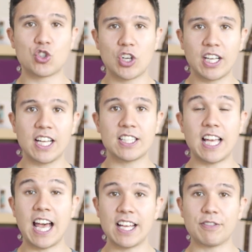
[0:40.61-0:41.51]
triggers
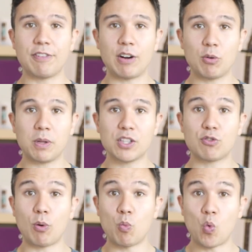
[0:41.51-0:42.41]
and variables
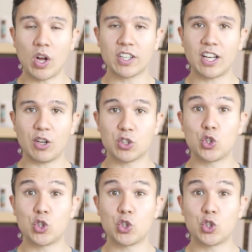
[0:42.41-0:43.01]
from one account